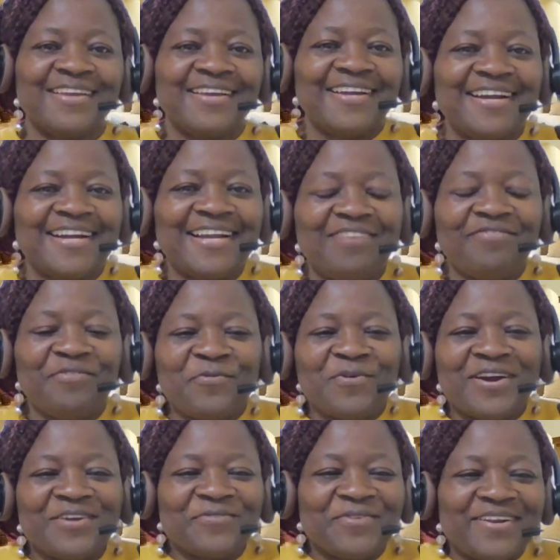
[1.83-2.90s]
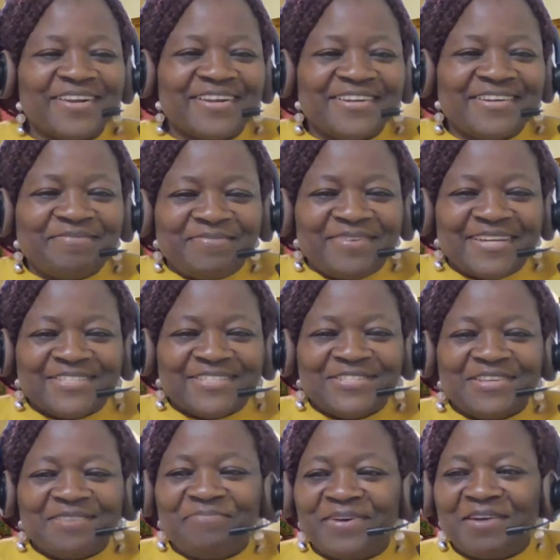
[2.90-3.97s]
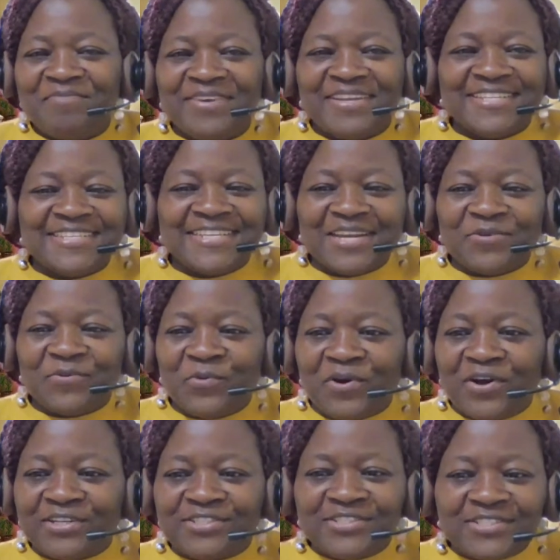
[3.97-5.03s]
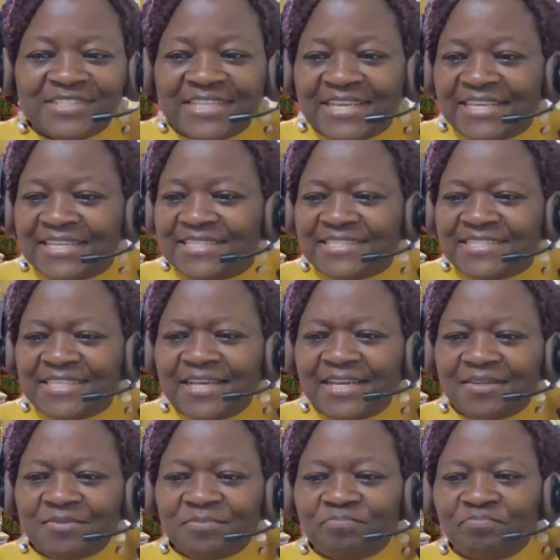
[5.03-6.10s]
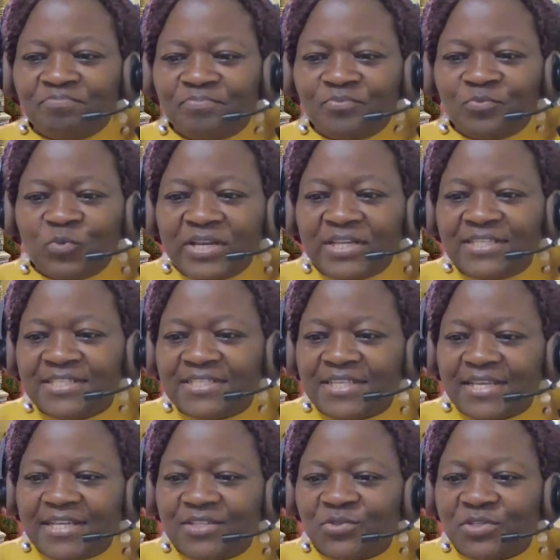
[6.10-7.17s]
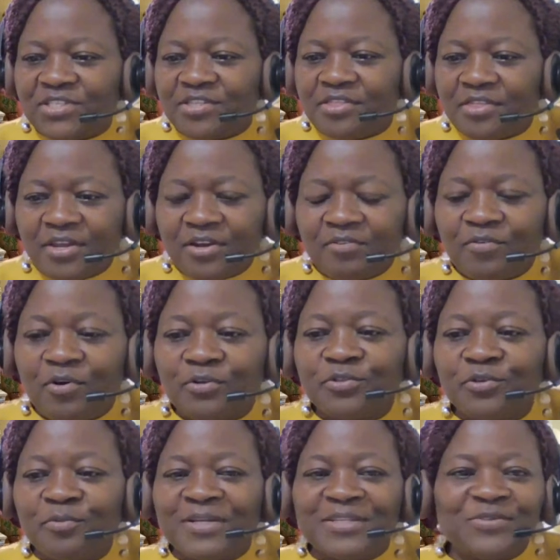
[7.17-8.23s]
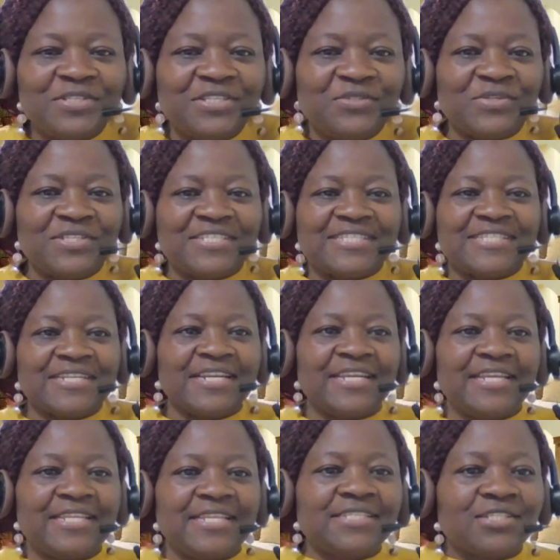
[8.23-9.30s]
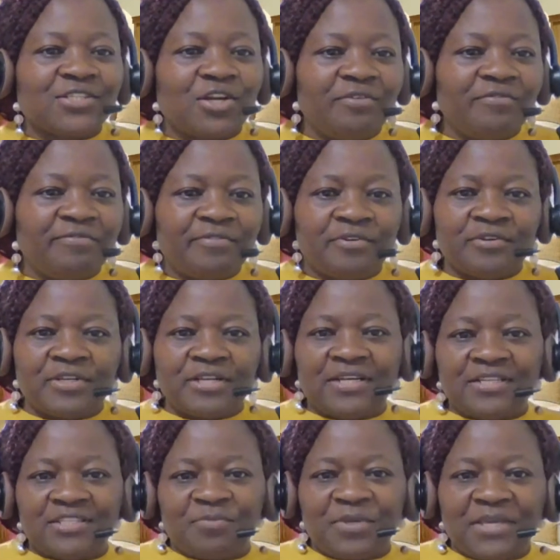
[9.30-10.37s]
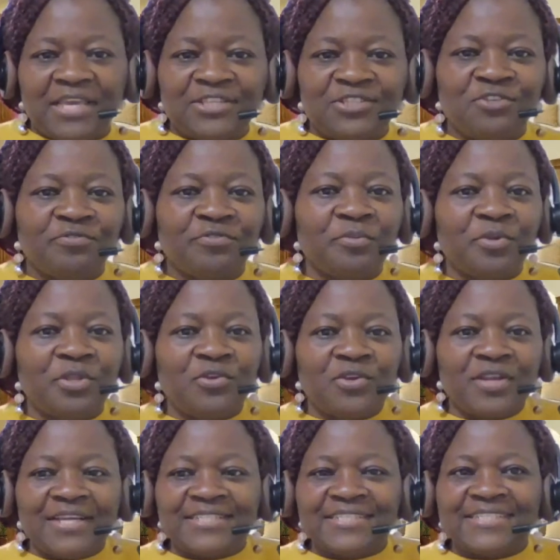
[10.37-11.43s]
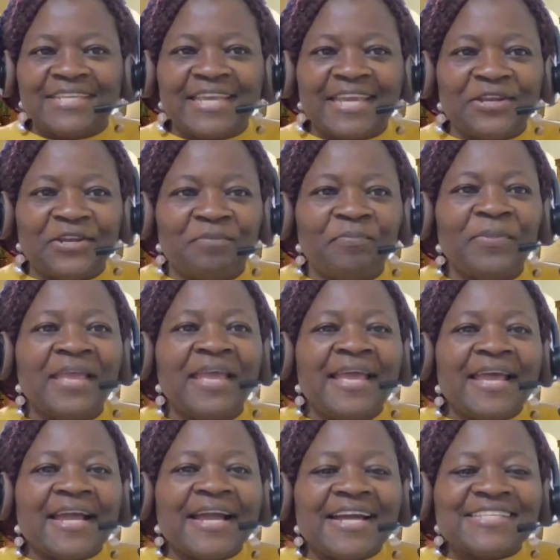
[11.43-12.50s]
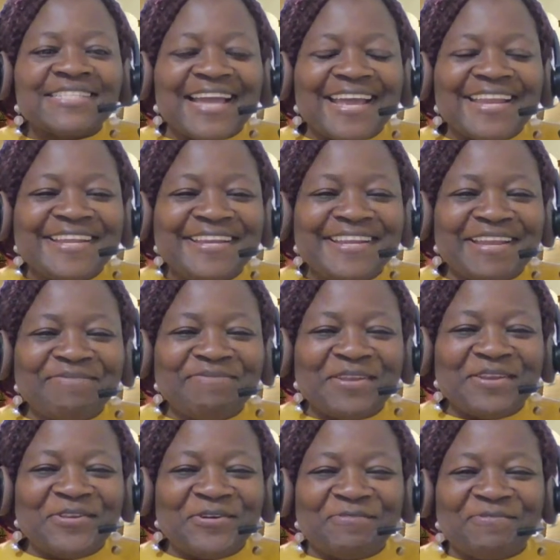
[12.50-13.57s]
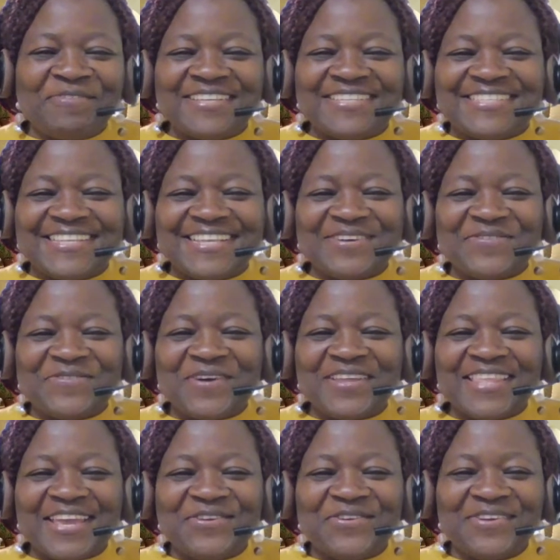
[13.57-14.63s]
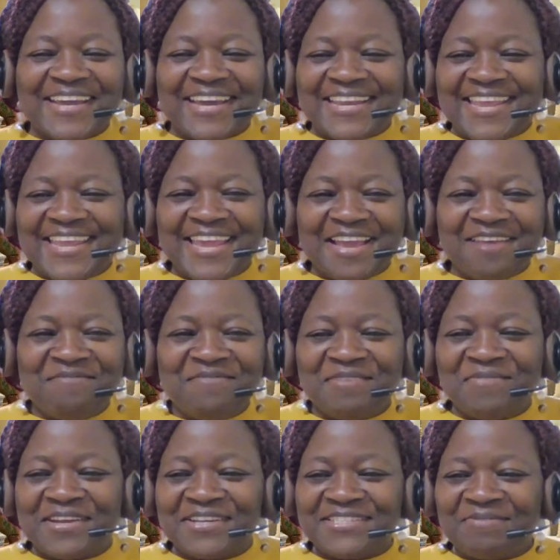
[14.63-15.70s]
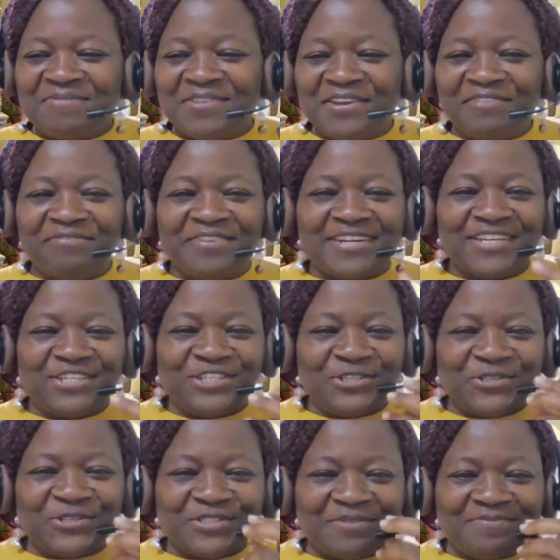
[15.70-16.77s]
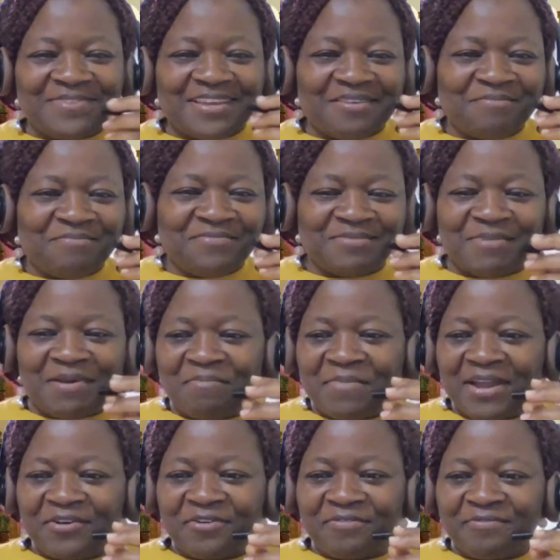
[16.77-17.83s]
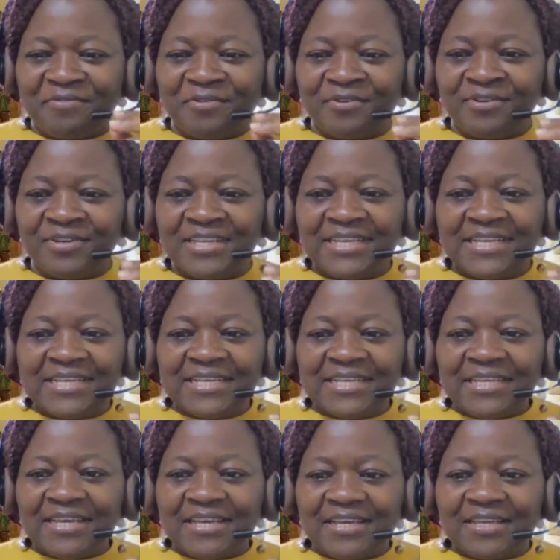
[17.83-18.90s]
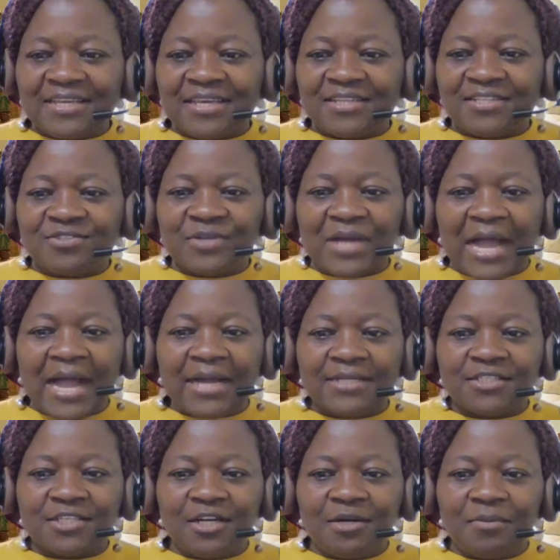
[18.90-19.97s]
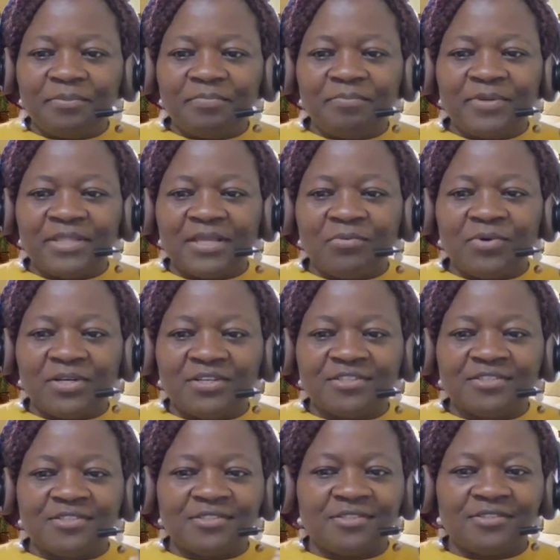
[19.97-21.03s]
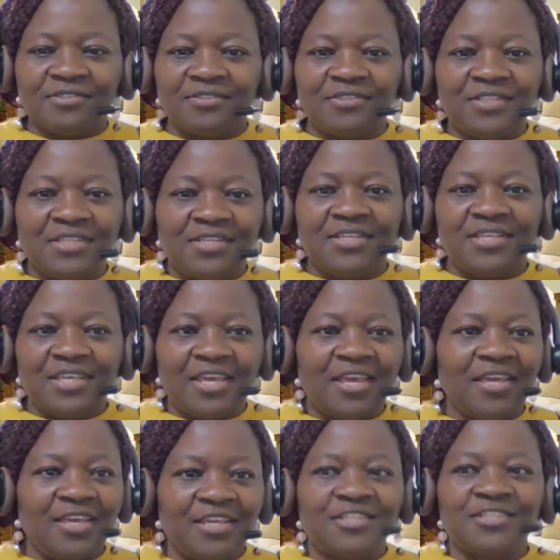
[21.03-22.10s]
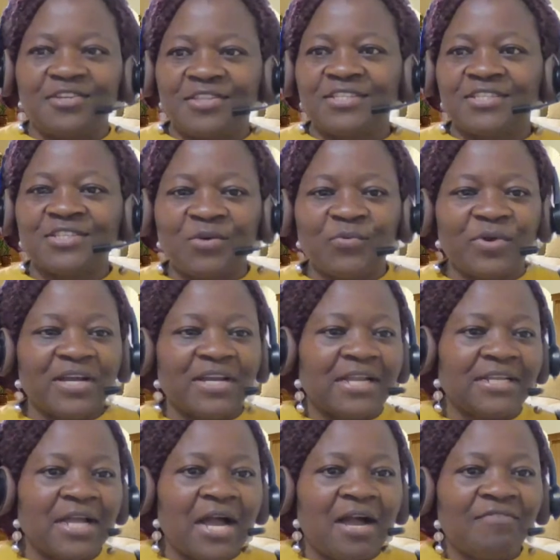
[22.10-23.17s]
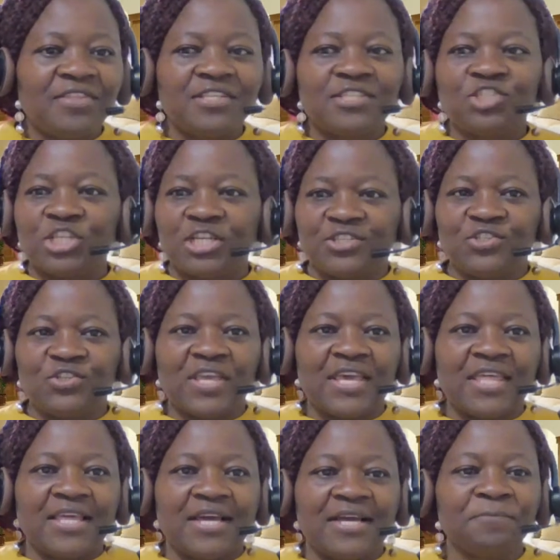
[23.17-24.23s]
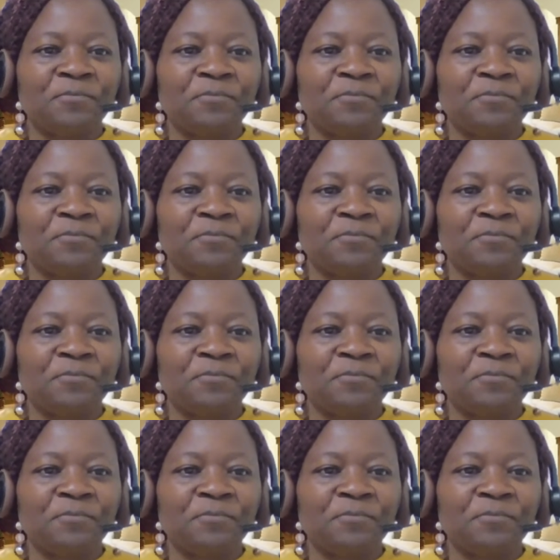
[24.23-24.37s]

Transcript: Hi everyone, welcome back to Empowerment Network. Today is Wednesday, the 23rd of October 2023. This is Comfort speaking to you from the United Kingdom. Guys, kindly let me know first thing whether you can hear me because I'm not very sure. Sometimes my microphone gets to act up, but I want us to really hear each other so that we can have this chat together.